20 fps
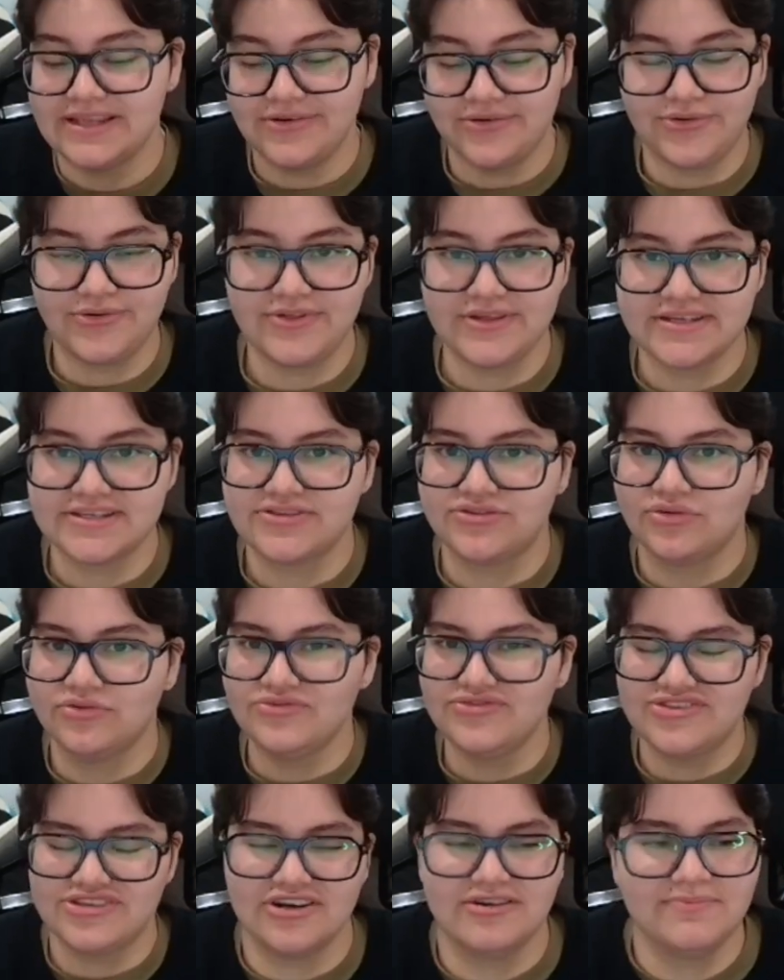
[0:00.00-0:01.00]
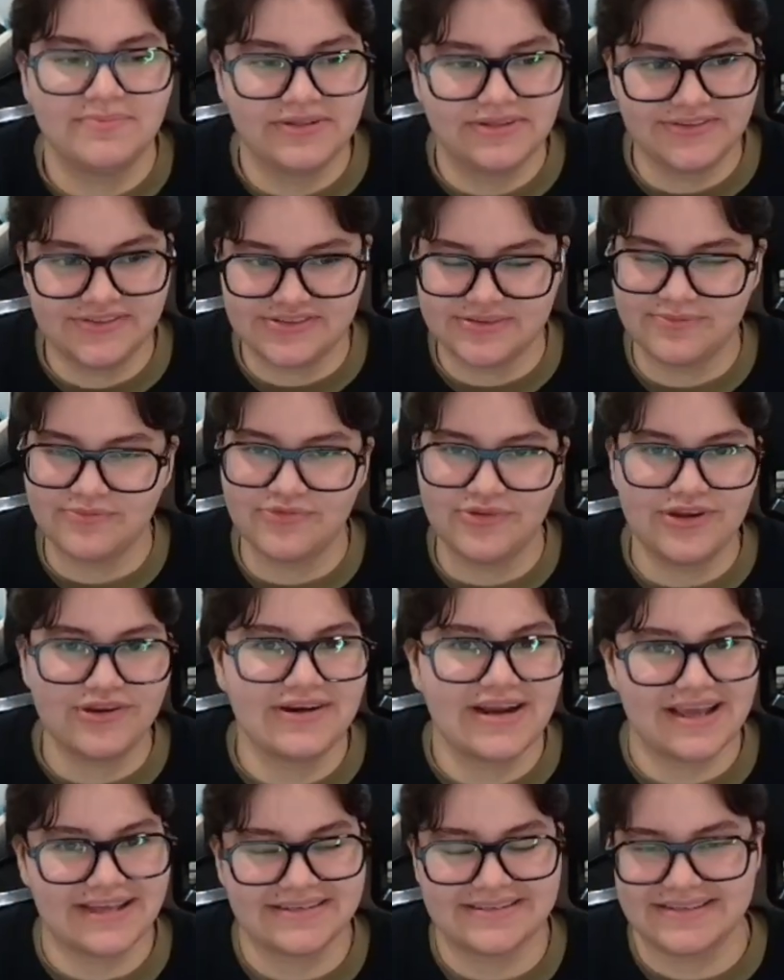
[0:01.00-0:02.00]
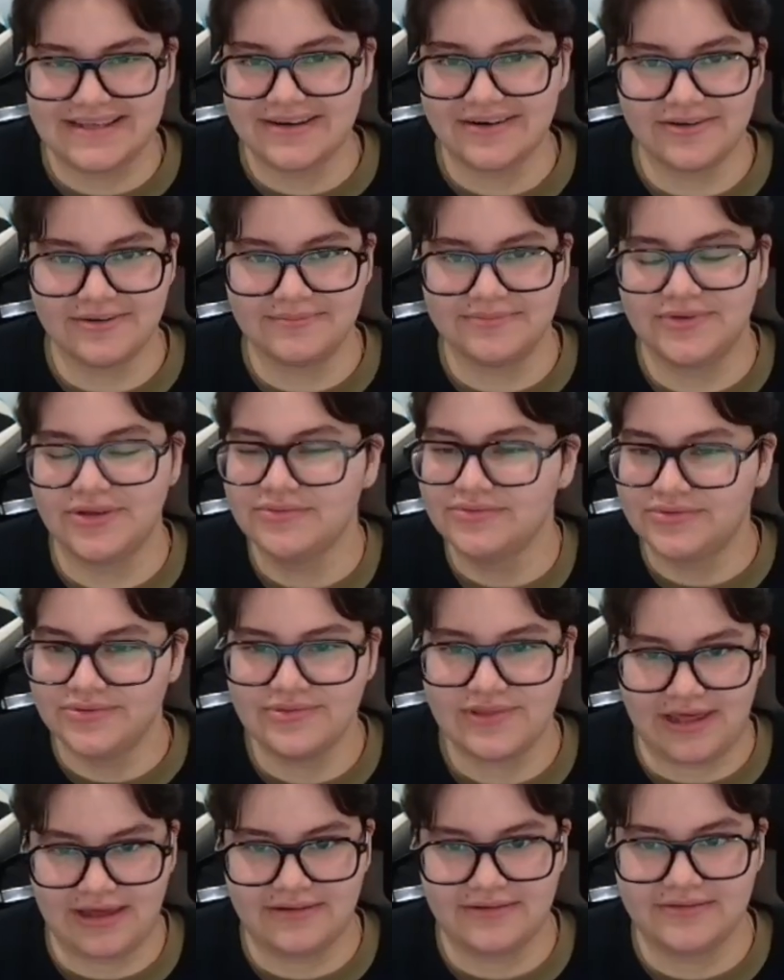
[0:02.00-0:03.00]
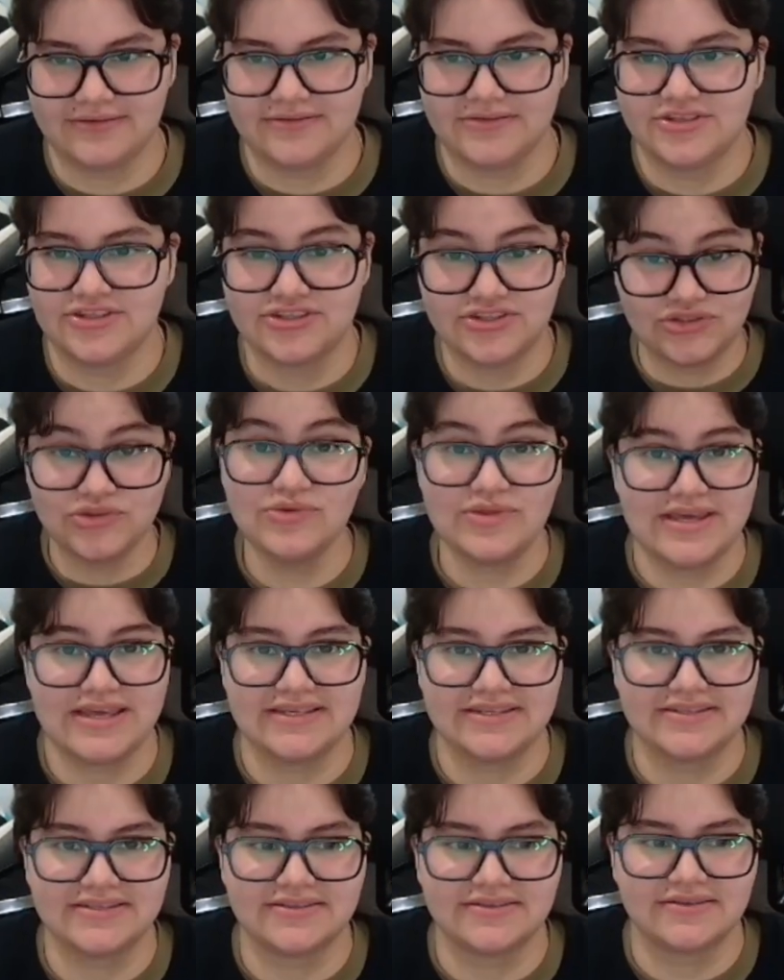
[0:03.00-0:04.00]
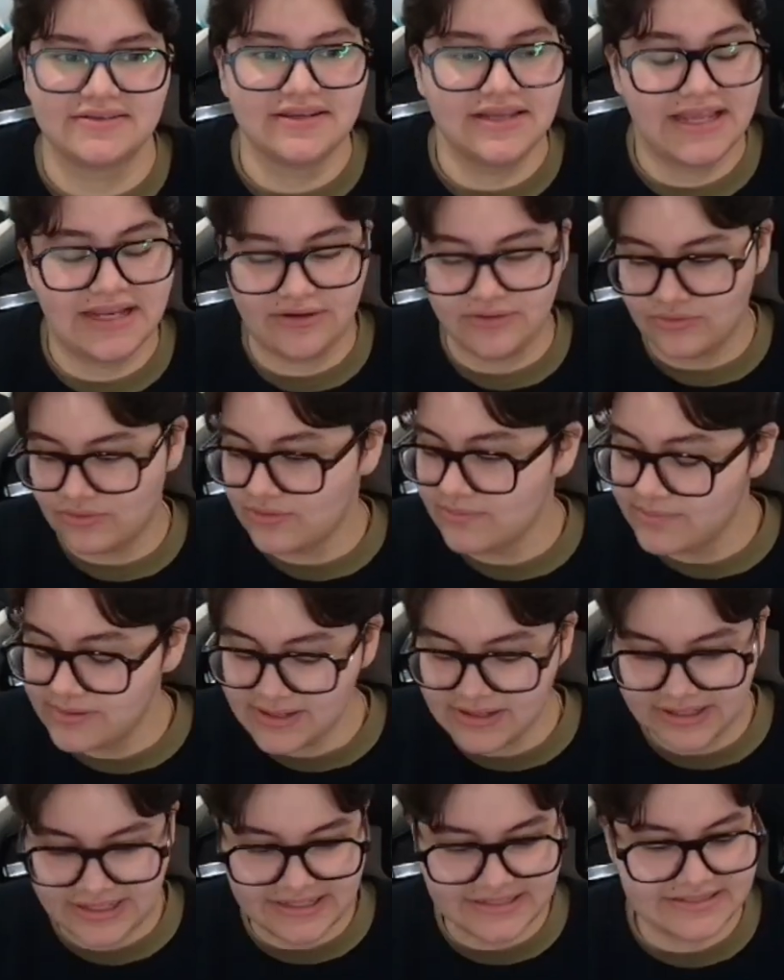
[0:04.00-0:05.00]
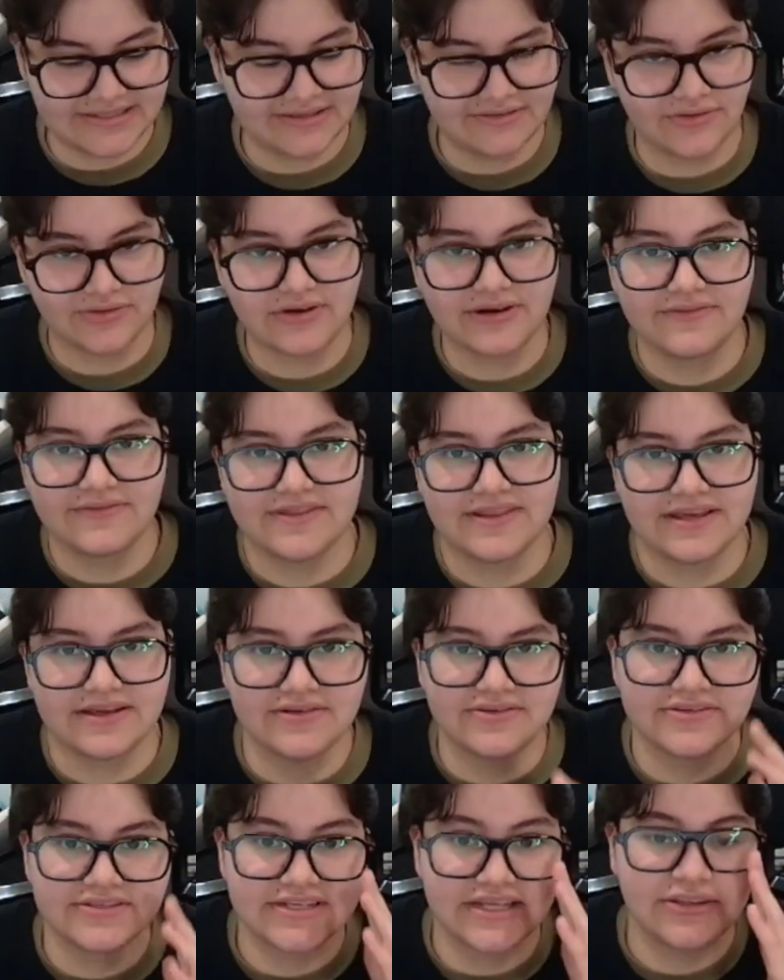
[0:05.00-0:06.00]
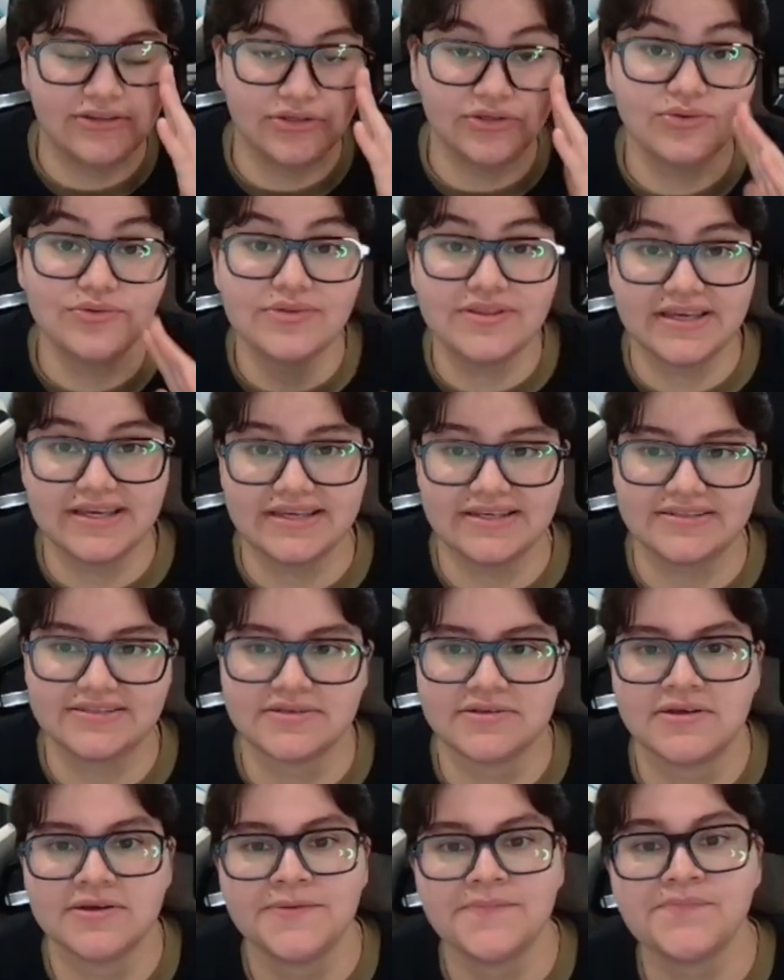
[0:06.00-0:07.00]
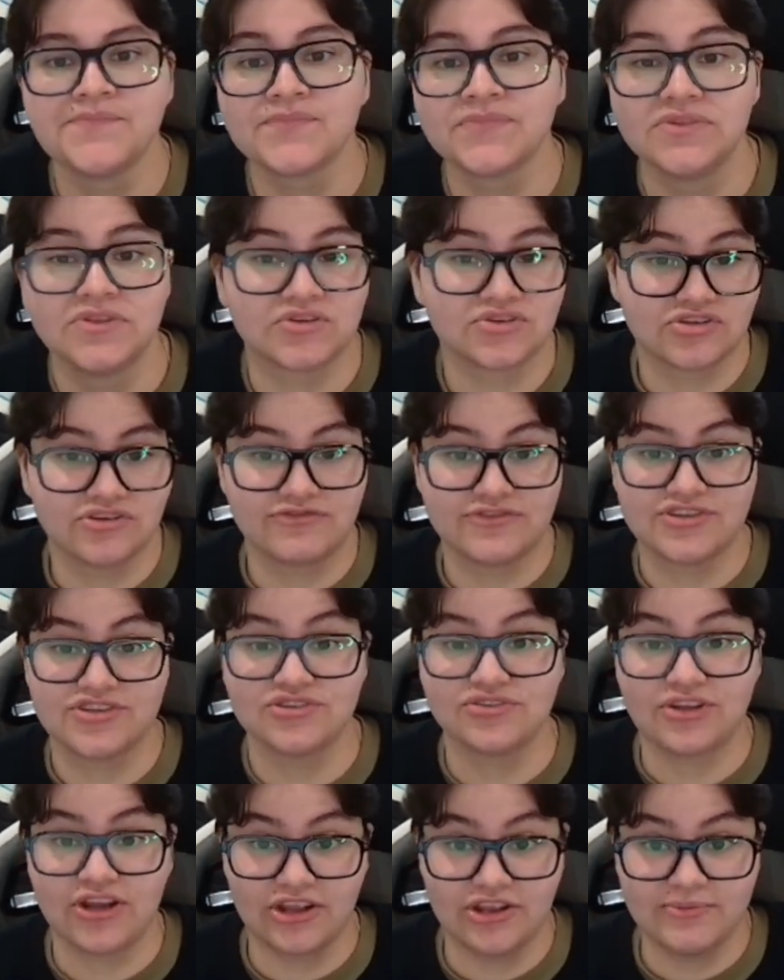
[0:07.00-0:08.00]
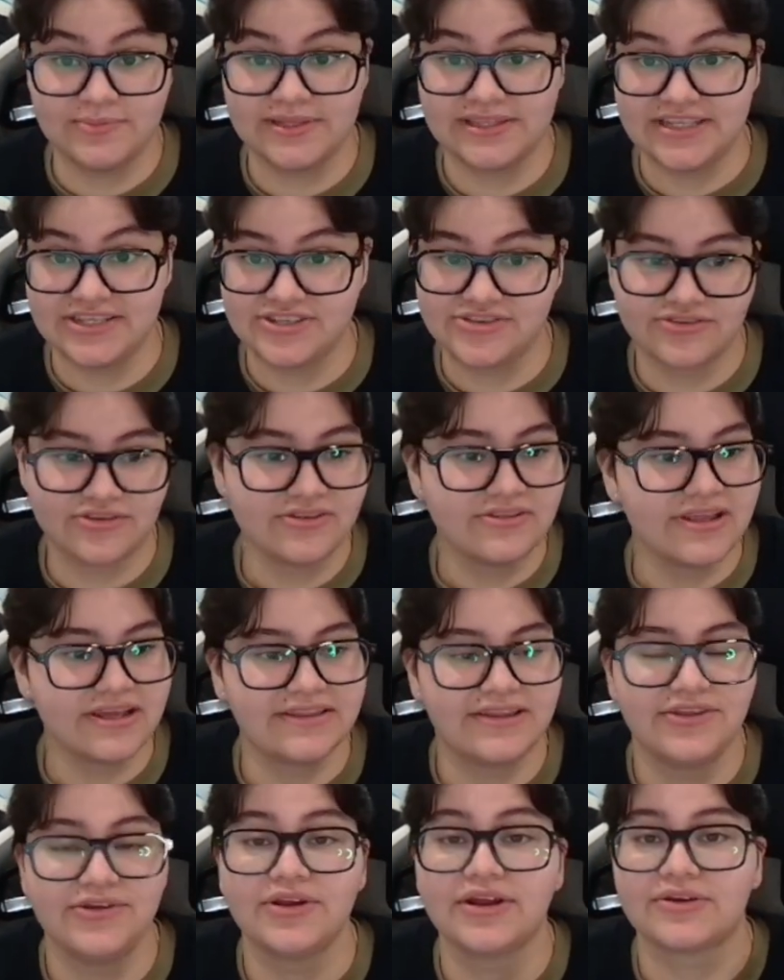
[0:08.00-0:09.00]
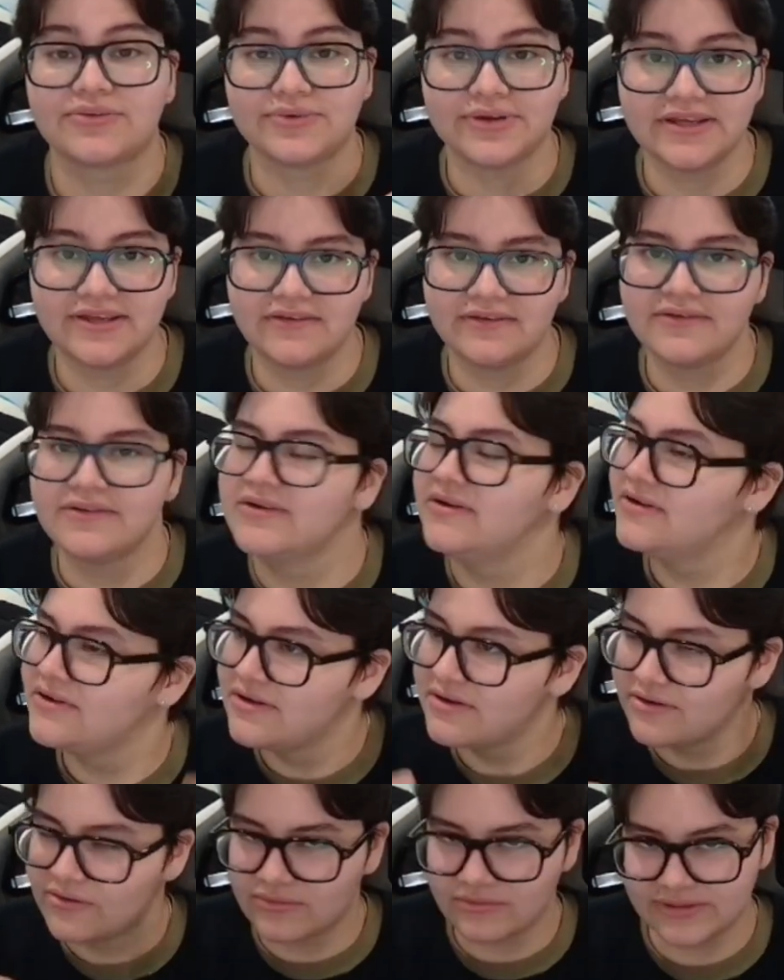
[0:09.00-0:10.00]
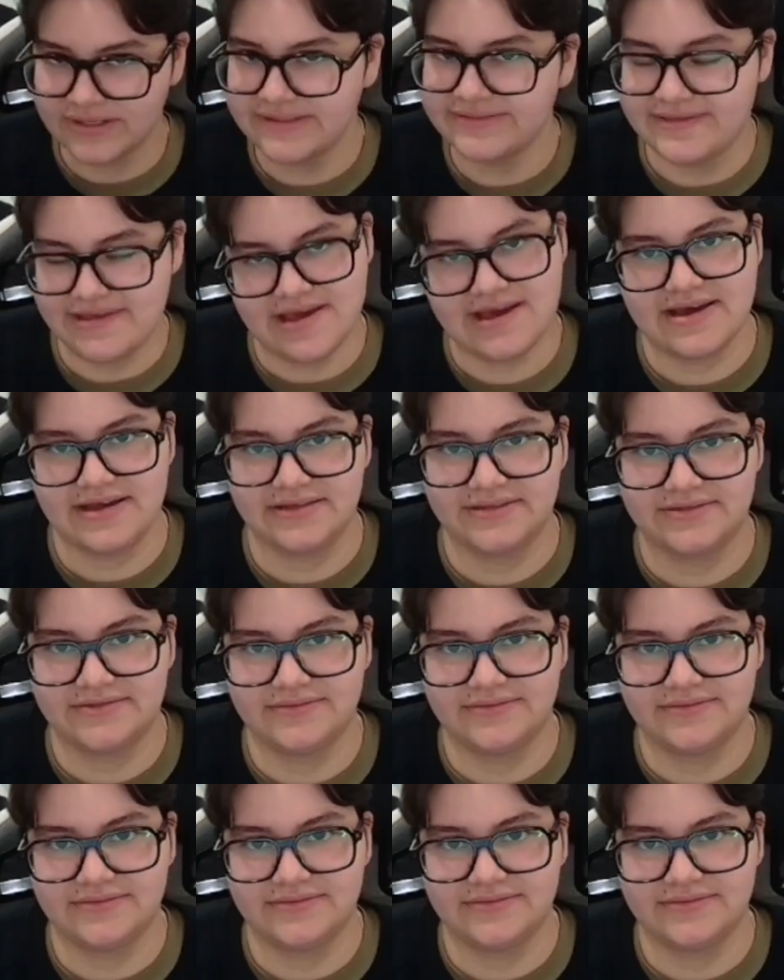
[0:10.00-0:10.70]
new to this, don't jump into some weird ass setup. Don't do that. Just do this. Ignore plugins, ignore everything else, and do this. There's official documentation online that you can read. Read that.